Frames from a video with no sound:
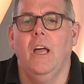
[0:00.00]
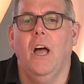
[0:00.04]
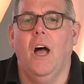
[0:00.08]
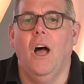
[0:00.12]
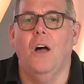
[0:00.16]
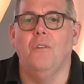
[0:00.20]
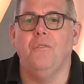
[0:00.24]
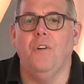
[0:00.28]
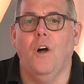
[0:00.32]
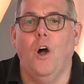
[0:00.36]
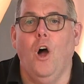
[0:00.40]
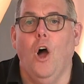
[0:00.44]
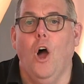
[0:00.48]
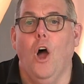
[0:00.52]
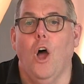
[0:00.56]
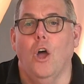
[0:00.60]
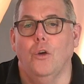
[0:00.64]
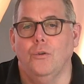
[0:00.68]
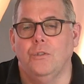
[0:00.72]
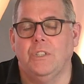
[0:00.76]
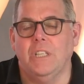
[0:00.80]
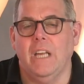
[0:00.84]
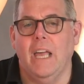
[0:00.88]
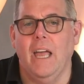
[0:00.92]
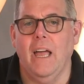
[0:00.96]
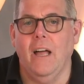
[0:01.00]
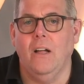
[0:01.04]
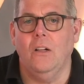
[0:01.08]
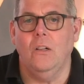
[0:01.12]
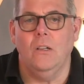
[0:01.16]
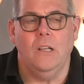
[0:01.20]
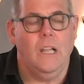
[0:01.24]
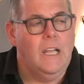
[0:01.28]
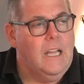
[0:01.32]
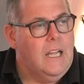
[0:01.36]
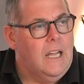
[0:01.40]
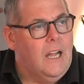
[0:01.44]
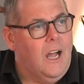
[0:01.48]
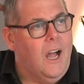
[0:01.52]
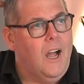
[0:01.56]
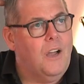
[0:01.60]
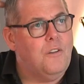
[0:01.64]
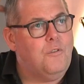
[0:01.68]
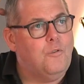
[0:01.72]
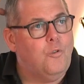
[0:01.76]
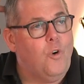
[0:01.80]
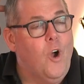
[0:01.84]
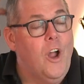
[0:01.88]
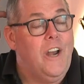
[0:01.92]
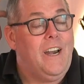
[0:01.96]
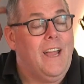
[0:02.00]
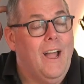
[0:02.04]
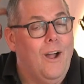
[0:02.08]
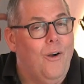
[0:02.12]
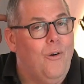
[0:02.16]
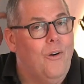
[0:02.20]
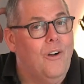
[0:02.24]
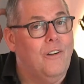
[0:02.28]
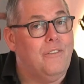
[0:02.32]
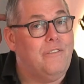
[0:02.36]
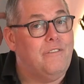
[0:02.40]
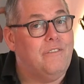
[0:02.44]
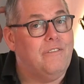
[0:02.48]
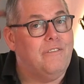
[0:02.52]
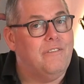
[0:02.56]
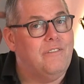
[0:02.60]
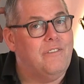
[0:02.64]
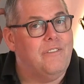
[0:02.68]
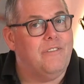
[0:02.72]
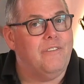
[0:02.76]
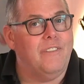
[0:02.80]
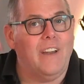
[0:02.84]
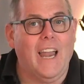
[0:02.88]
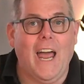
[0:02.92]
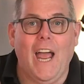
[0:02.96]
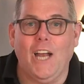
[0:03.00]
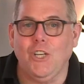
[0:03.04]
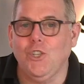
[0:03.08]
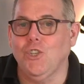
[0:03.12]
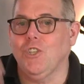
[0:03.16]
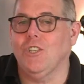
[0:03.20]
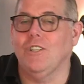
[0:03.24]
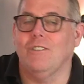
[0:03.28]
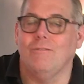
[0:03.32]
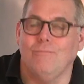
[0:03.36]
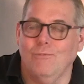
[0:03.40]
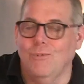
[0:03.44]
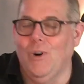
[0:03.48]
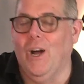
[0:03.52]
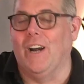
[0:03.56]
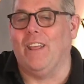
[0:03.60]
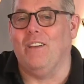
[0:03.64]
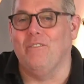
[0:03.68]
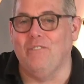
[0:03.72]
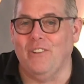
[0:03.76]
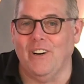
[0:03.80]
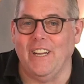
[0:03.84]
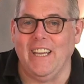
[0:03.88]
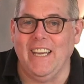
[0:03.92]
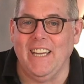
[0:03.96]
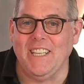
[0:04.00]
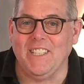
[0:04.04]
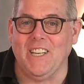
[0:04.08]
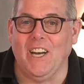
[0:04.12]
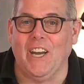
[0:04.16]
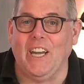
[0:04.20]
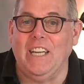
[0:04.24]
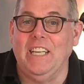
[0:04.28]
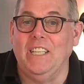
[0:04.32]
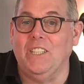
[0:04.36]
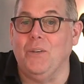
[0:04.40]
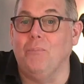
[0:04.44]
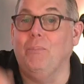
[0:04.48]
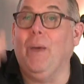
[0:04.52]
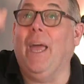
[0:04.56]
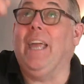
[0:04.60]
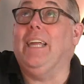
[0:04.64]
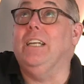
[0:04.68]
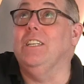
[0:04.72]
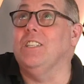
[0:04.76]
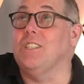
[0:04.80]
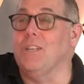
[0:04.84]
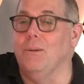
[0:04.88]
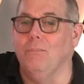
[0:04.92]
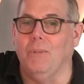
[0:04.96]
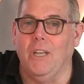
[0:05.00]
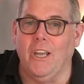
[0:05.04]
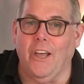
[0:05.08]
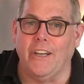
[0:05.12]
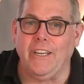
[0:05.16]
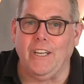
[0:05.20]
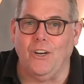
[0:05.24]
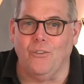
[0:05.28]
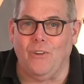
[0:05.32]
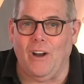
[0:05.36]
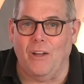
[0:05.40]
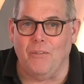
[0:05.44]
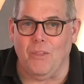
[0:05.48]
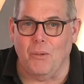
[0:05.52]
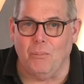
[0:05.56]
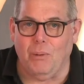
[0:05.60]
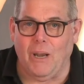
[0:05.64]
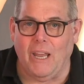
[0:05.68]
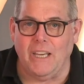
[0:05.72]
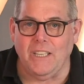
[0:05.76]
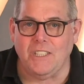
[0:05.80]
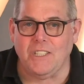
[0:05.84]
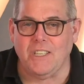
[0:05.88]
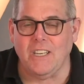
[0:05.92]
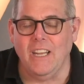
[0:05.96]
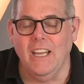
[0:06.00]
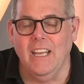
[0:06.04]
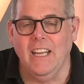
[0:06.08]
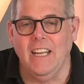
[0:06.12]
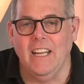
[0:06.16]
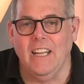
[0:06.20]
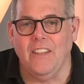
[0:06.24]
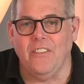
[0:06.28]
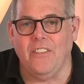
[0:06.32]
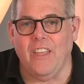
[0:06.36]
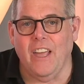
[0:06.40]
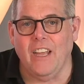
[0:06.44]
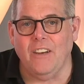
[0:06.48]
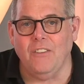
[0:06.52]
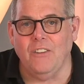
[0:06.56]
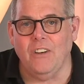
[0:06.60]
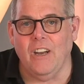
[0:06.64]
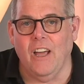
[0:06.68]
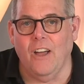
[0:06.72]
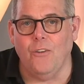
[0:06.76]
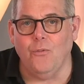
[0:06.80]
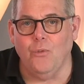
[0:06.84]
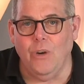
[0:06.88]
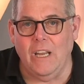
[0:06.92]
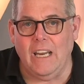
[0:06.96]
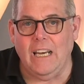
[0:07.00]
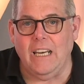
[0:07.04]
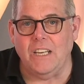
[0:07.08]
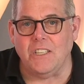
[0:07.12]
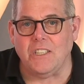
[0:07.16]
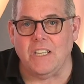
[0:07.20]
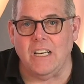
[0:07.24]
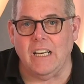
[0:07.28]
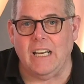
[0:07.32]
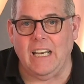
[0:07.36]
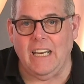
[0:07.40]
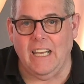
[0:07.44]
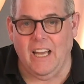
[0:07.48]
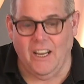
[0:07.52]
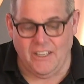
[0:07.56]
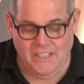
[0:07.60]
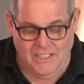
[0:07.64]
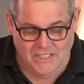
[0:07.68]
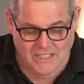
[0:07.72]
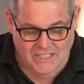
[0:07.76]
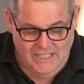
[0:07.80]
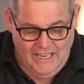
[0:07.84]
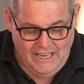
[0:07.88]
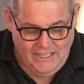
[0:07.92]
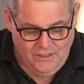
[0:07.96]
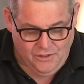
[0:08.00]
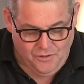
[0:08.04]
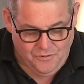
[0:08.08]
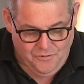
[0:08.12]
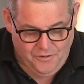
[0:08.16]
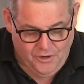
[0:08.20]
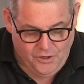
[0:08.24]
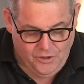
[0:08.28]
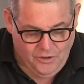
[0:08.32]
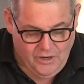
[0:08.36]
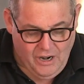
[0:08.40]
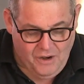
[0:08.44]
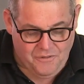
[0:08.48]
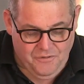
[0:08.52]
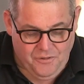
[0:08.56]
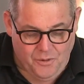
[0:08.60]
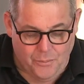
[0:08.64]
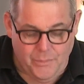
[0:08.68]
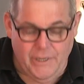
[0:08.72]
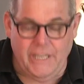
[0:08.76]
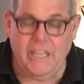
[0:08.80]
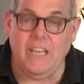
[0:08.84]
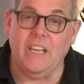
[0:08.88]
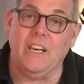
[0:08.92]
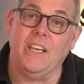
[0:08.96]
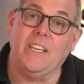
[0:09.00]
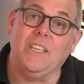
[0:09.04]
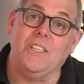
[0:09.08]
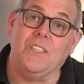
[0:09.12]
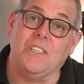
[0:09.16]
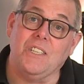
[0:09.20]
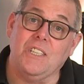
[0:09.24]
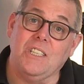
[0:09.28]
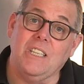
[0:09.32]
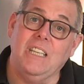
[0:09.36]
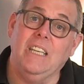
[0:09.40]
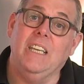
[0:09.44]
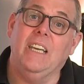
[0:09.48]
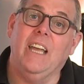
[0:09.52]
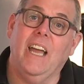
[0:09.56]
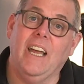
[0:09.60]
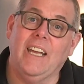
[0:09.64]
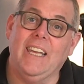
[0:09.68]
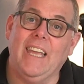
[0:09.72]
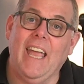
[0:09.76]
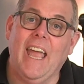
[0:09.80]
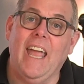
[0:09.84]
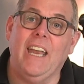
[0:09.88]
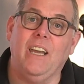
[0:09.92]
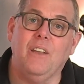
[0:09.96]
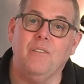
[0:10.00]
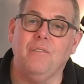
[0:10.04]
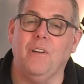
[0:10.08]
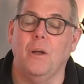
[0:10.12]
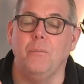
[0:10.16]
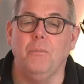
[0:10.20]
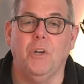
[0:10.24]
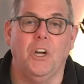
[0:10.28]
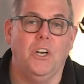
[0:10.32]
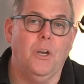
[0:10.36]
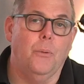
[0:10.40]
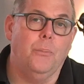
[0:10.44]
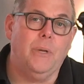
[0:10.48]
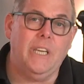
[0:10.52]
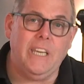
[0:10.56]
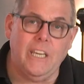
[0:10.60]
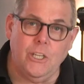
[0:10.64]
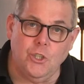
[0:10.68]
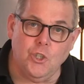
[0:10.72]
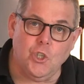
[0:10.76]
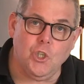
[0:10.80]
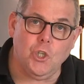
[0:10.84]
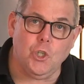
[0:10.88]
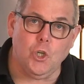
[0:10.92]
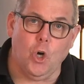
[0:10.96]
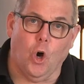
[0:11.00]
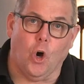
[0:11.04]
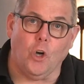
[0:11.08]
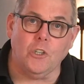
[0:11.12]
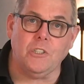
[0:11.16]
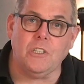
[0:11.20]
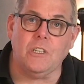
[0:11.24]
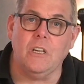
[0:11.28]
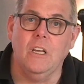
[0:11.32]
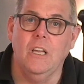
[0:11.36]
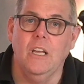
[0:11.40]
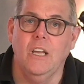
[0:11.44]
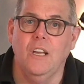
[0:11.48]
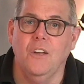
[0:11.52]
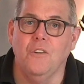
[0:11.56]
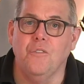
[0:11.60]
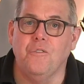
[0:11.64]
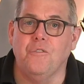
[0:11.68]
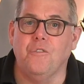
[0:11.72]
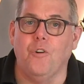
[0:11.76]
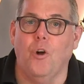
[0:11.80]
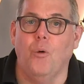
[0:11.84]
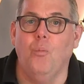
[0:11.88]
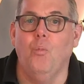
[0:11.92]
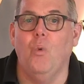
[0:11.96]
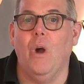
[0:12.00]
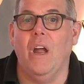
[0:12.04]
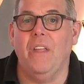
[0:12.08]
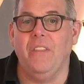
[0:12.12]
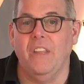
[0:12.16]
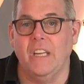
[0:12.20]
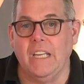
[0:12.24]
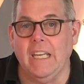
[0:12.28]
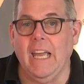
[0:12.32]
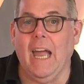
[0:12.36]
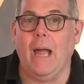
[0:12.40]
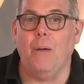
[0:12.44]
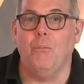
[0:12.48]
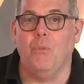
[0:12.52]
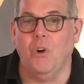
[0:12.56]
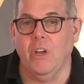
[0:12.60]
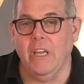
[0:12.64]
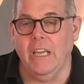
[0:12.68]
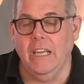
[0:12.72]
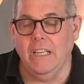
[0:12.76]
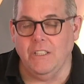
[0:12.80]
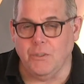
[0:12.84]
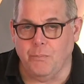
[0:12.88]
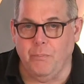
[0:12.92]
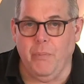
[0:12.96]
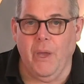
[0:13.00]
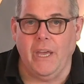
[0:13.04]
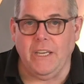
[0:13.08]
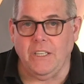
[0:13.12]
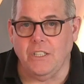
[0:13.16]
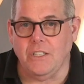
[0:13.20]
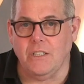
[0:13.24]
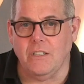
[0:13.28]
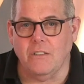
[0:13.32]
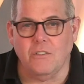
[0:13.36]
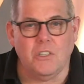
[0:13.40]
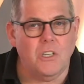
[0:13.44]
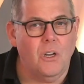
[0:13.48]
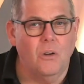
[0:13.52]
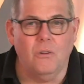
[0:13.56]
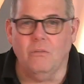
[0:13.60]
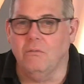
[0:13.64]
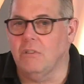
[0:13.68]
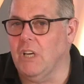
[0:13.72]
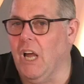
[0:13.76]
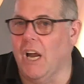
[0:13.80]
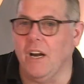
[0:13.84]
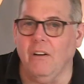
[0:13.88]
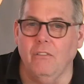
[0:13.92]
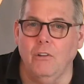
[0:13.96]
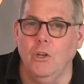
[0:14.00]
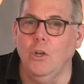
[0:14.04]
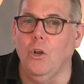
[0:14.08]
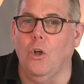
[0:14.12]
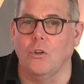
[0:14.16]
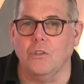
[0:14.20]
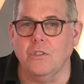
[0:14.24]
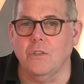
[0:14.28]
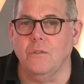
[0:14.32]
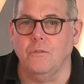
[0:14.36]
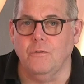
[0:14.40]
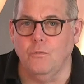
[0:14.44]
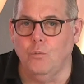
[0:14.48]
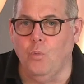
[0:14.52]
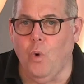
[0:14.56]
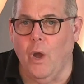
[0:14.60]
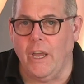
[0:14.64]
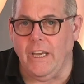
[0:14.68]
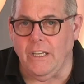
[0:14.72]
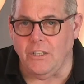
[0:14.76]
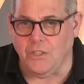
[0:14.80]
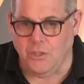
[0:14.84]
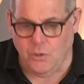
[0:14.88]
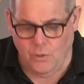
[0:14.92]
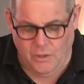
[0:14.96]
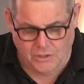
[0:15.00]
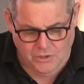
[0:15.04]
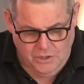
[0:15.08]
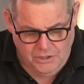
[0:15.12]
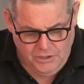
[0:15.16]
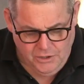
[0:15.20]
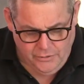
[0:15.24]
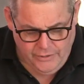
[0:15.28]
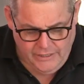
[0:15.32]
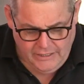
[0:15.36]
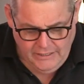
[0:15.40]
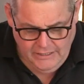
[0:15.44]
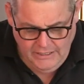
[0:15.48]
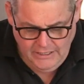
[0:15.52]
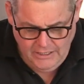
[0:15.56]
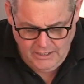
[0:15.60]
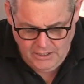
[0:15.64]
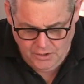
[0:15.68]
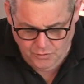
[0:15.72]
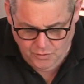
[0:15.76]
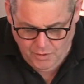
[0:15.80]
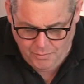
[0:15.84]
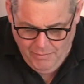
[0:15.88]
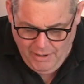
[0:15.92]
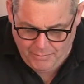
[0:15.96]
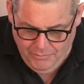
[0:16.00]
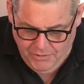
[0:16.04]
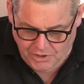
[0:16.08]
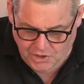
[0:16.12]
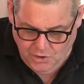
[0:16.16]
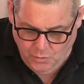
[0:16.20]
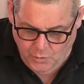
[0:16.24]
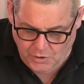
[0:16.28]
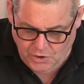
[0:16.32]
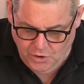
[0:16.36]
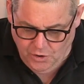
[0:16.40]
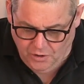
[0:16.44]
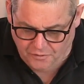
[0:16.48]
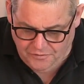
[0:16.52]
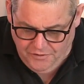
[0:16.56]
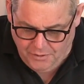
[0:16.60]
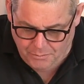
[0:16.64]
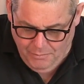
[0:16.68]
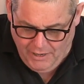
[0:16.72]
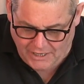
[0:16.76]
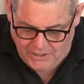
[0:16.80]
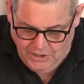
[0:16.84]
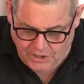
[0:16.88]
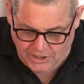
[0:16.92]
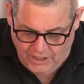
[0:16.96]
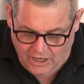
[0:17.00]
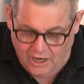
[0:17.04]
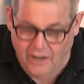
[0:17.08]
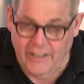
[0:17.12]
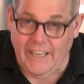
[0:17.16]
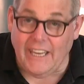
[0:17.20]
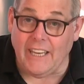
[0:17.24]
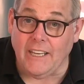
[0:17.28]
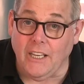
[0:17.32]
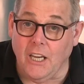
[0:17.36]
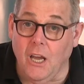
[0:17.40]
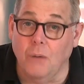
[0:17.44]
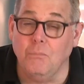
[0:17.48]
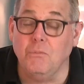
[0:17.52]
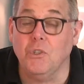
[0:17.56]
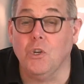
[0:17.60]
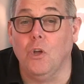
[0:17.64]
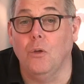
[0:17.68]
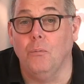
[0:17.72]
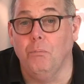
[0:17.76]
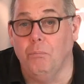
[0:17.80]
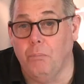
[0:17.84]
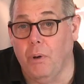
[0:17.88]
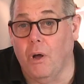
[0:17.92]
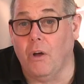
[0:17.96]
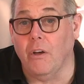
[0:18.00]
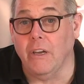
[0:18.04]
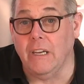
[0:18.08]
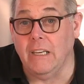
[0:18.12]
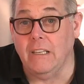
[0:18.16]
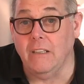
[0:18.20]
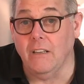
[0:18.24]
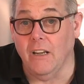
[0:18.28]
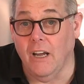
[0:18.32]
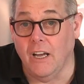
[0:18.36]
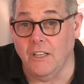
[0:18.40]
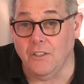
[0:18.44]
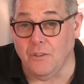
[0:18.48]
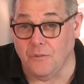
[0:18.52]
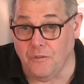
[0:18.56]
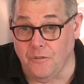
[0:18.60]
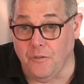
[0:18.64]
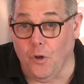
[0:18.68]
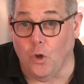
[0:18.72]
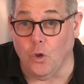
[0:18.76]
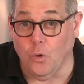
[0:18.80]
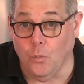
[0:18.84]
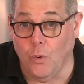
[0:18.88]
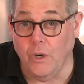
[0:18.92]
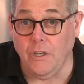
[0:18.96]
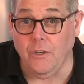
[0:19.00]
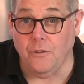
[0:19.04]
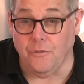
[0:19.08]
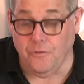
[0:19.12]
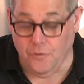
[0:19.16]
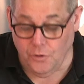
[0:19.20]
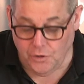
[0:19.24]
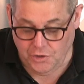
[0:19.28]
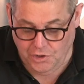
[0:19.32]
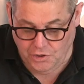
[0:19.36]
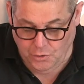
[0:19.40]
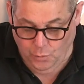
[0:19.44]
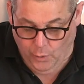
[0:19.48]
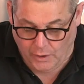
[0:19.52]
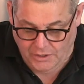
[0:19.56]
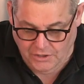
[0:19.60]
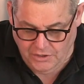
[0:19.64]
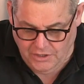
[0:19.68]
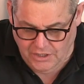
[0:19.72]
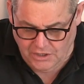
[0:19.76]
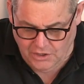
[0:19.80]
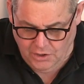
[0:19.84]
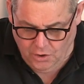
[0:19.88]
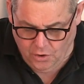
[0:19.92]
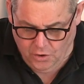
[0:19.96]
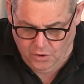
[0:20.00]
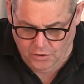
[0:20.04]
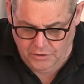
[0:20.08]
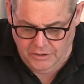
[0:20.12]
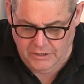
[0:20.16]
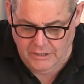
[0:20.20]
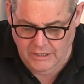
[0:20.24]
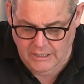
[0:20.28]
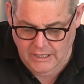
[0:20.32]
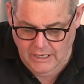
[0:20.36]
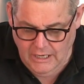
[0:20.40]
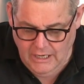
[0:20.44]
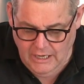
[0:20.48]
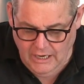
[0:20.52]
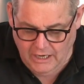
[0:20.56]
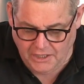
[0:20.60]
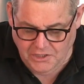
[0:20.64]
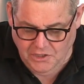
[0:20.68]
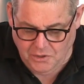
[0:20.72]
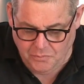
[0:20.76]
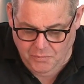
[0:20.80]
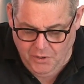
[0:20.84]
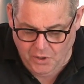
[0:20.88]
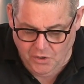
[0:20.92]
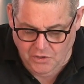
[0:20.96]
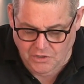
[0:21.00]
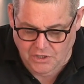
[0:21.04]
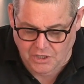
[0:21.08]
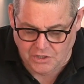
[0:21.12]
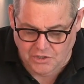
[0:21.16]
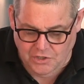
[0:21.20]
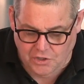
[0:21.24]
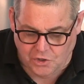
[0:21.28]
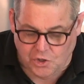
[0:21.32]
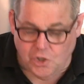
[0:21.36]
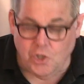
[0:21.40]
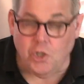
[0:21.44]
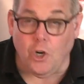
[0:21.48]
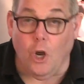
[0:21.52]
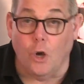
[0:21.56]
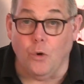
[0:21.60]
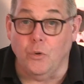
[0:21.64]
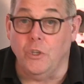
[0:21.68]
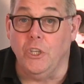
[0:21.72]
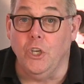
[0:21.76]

of a hotel, I've run out of flash, whatever it is, and I need to paint some light around the place, then realistically I can take the photograph from here and I can see again if I'm going to be in shot from where the camera is based. So kind of lots of ways to actually do it. Remember, switch off the magic eye. It comes on by default when you first switch this on. I suppose it's to show